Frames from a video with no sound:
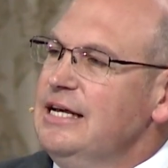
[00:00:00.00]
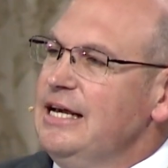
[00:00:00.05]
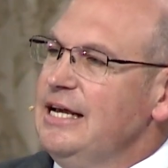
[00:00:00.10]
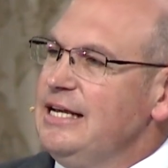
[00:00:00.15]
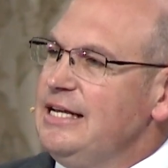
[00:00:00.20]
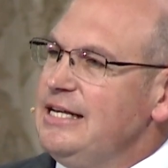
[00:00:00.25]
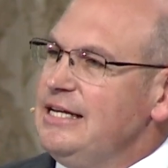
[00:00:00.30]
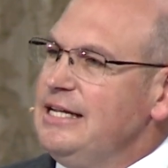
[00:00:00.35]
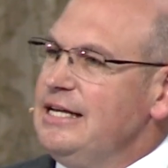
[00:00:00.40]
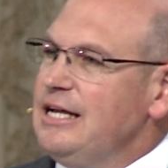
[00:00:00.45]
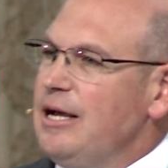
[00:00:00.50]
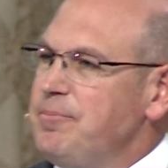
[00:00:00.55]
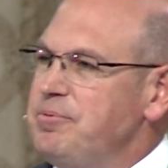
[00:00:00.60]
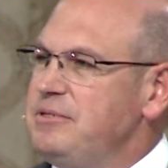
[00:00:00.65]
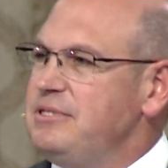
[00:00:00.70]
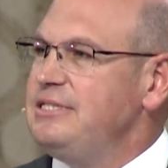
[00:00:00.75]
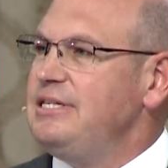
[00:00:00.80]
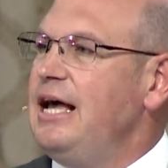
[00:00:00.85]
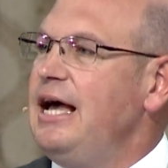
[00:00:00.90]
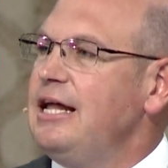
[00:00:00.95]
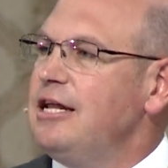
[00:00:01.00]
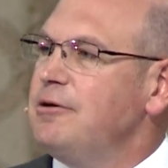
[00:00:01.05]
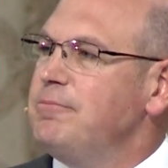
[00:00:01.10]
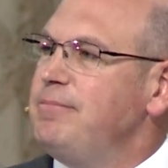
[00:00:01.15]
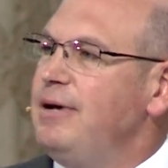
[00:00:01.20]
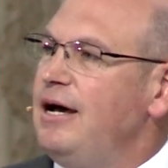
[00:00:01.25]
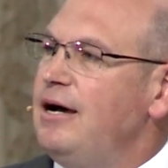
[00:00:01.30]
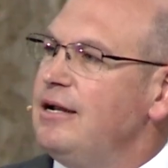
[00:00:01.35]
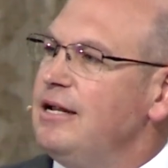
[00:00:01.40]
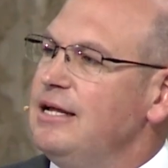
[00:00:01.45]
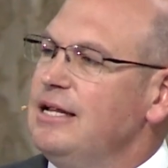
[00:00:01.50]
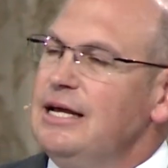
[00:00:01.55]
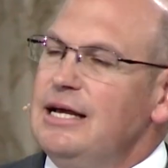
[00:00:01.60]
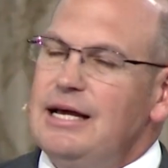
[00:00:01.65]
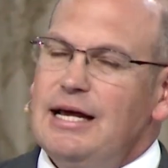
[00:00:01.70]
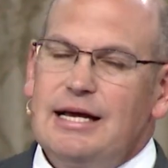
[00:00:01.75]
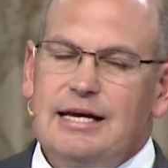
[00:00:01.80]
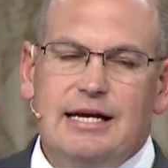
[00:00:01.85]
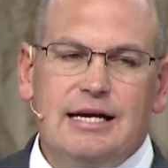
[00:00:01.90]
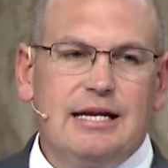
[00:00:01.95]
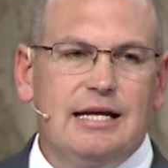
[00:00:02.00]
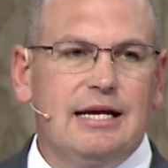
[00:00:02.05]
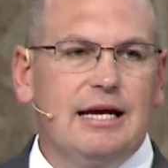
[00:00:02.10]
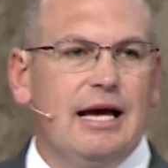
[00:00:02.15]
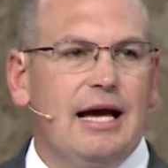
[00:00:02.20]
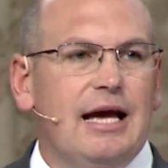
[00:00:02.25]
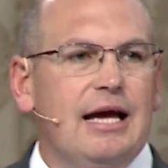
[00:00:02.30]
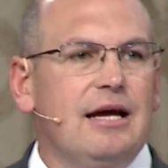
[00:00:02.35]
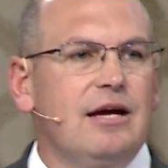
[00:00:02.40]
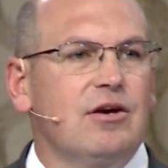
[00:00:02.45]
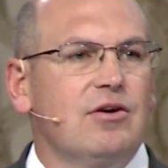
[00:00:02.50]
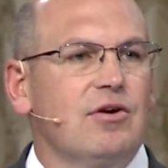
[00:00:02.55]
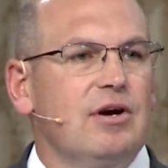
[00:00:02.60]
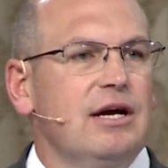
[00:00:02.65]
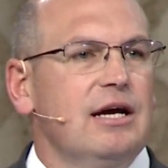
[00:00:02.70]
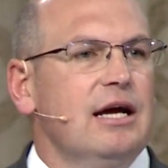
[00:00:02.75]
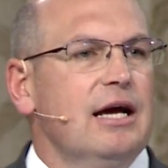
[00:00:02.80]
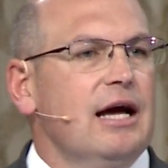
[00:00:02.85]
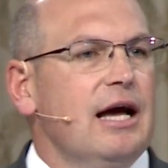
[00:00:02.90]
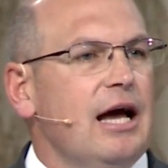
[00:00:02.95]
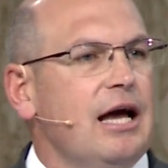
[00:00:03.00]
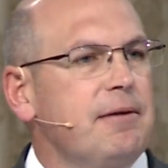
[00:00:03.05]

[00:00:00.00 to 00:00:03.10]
and getting upset about it and getting angry,